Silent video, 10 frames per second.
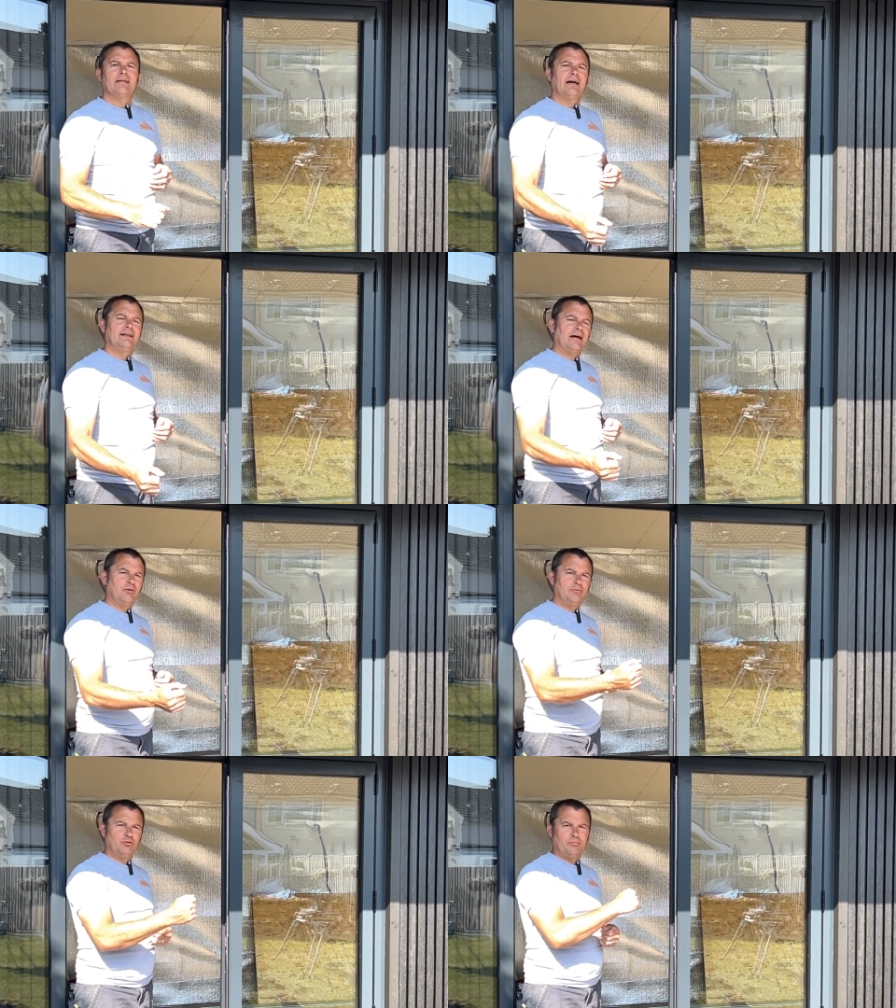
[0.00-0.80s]
and that
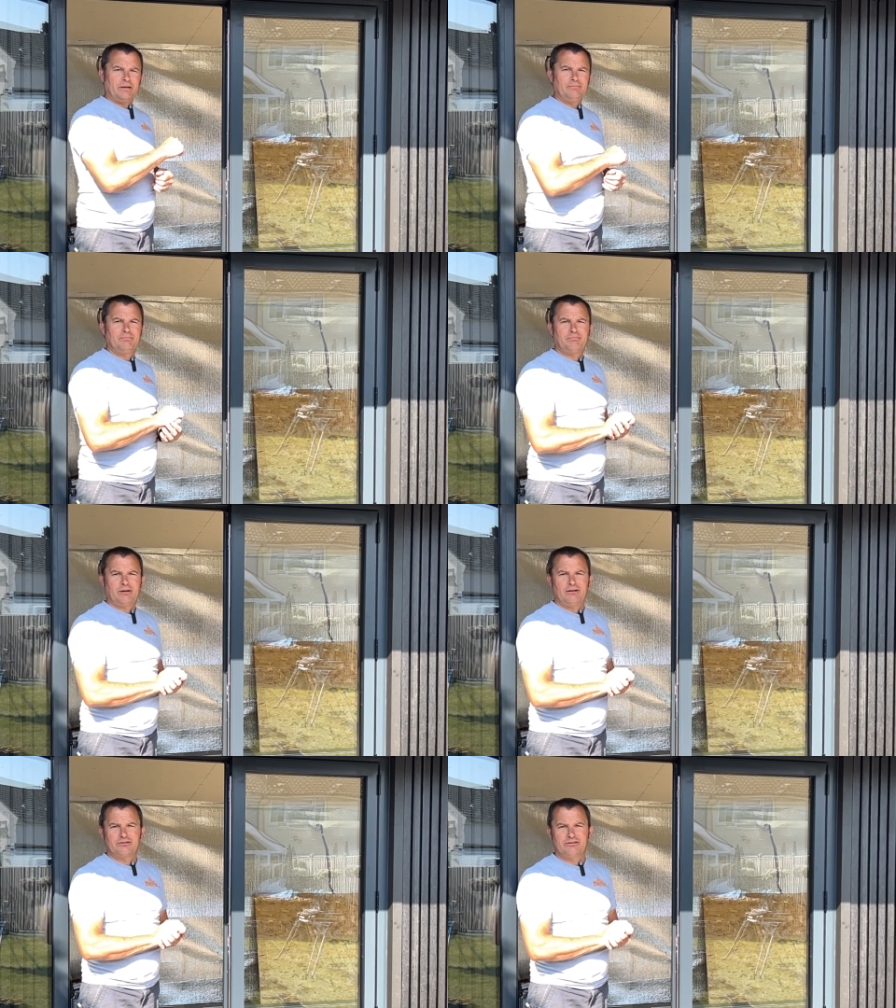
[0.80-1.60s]
will all be
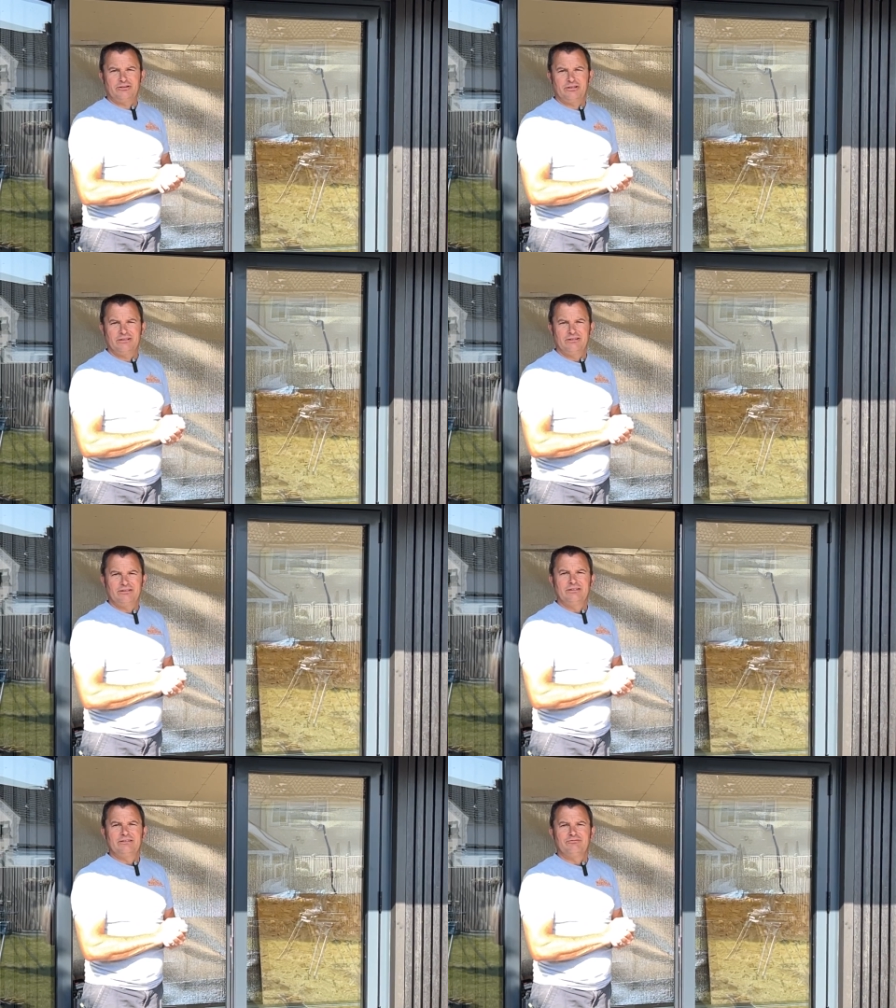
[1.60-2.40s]
plastered,
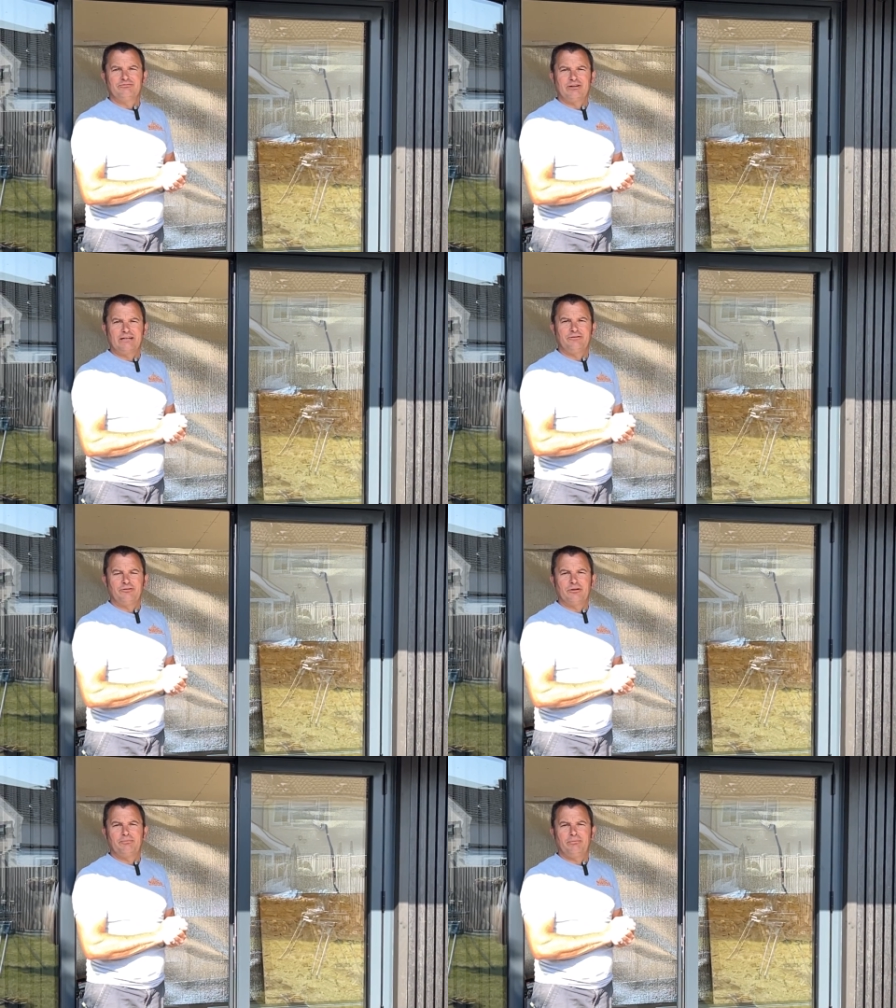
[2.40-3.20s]
ready
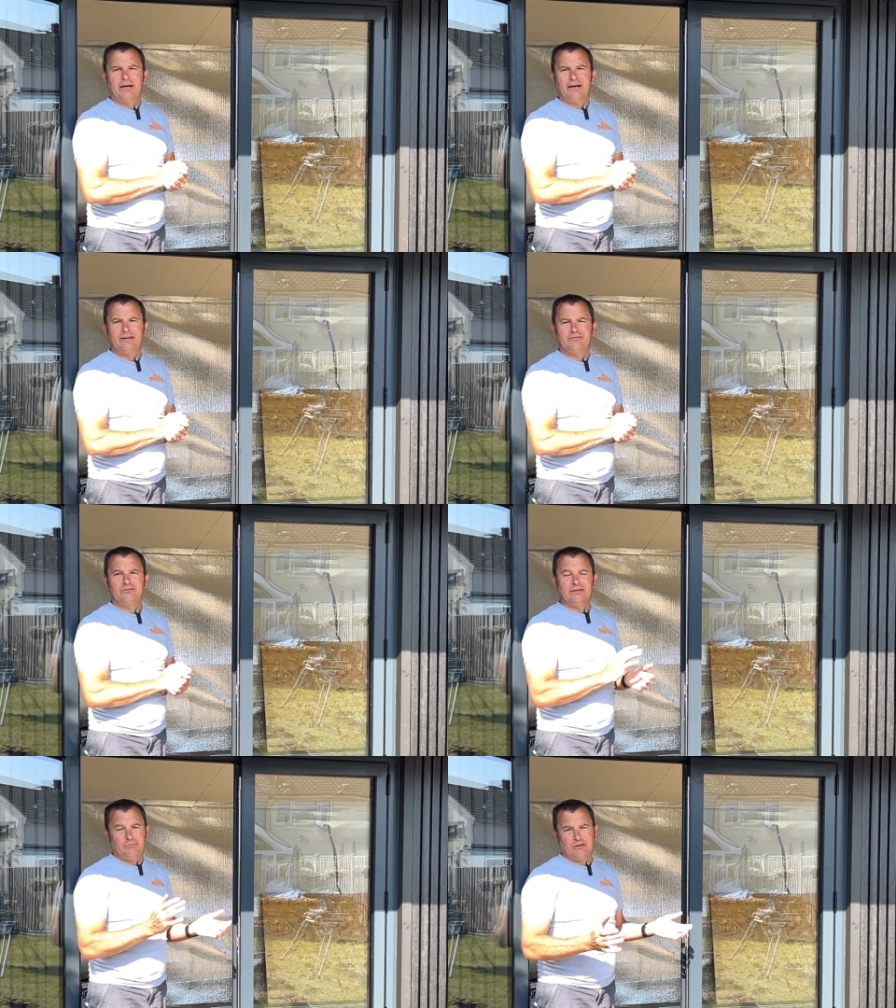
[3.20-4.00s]
for, uh,
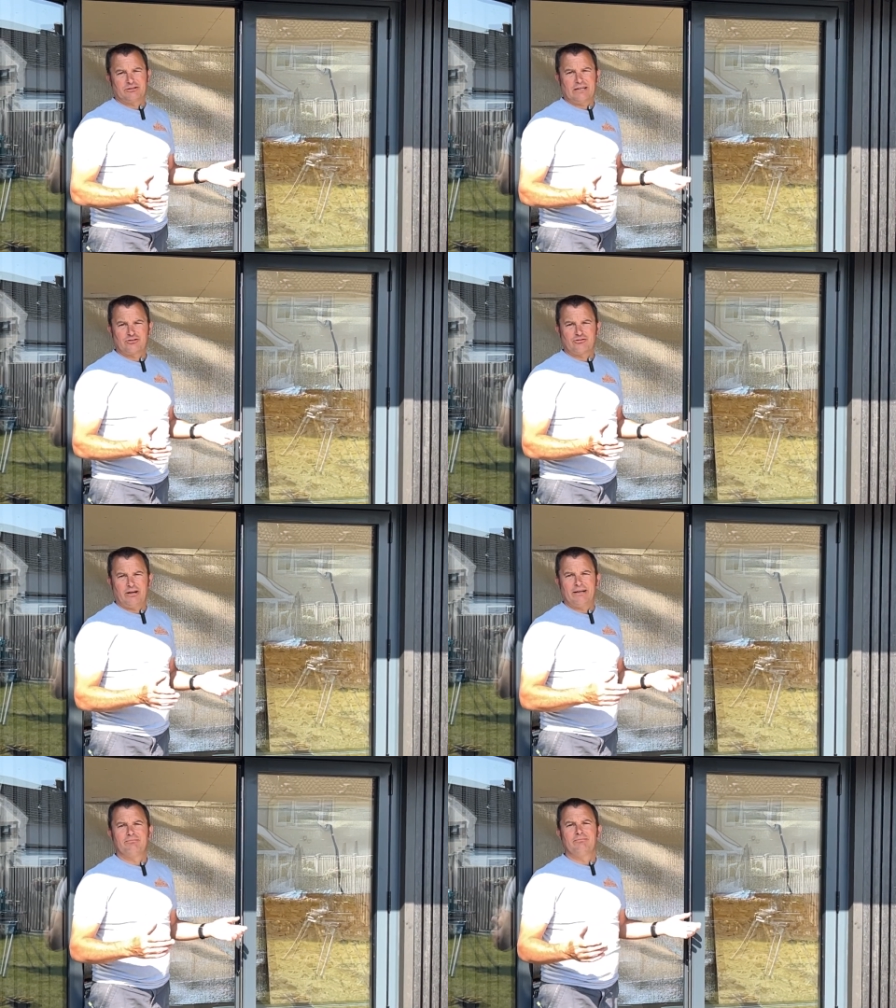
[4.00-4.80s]
then once that's
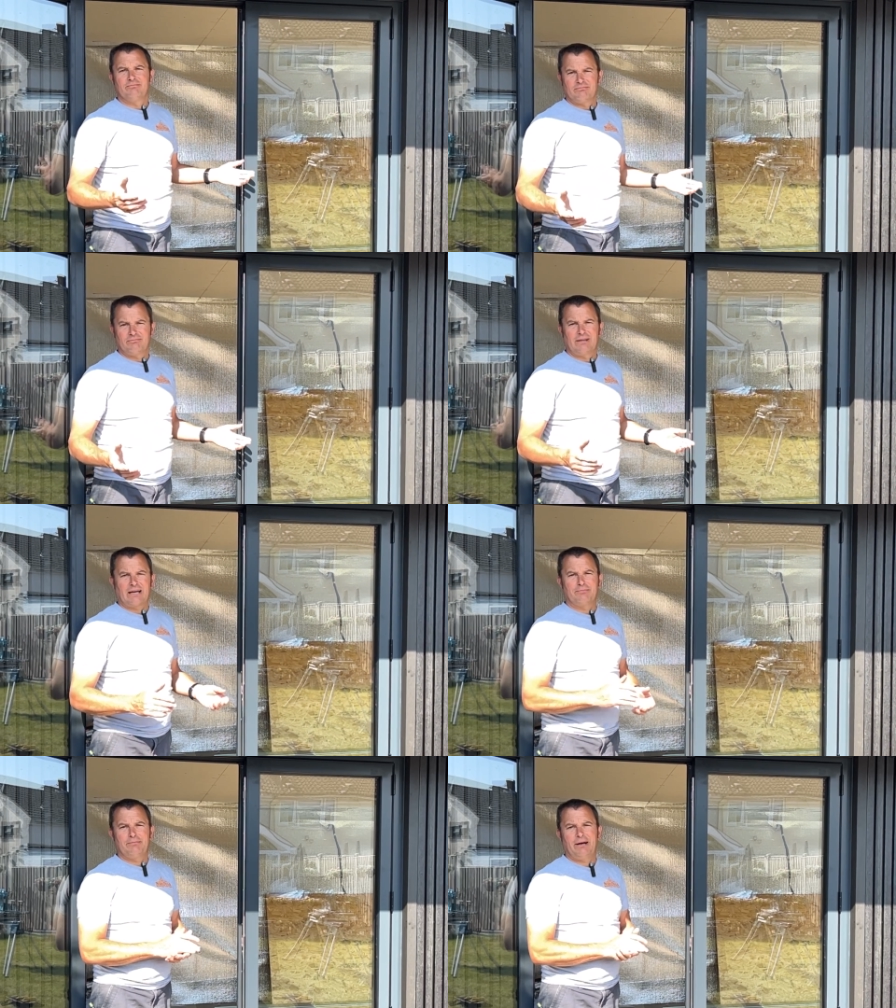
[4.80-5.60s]
dry, that
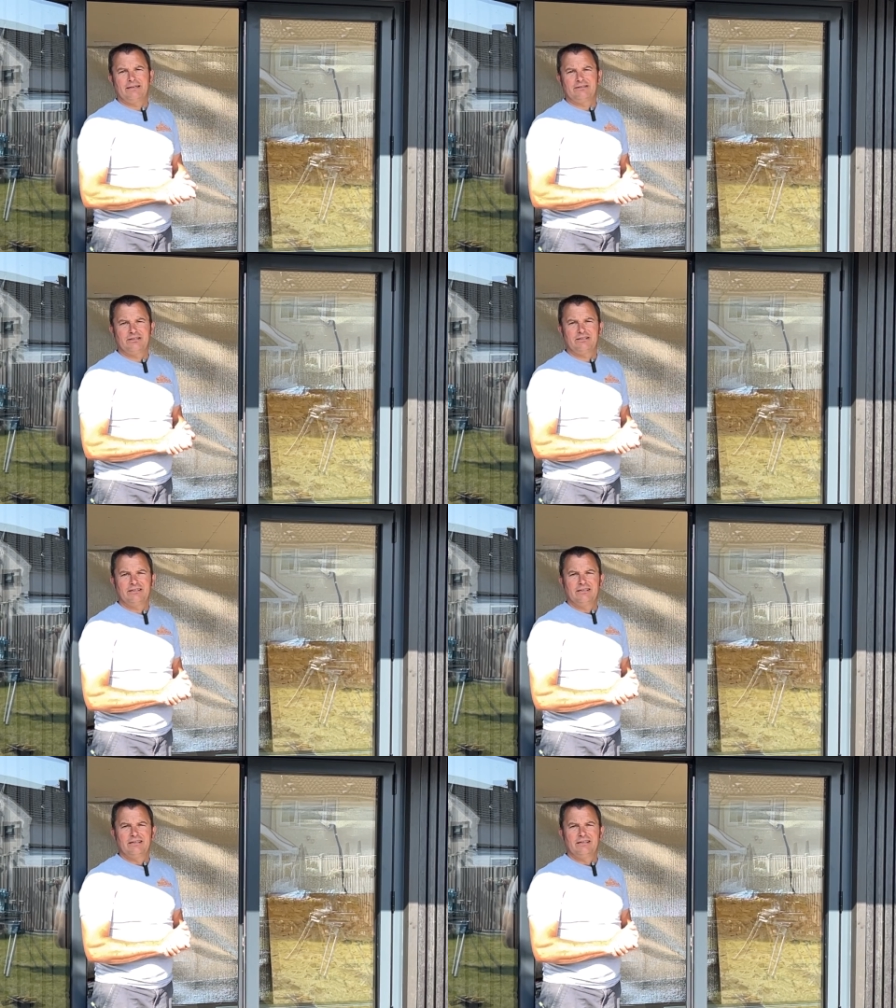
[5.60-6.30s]
can be painted,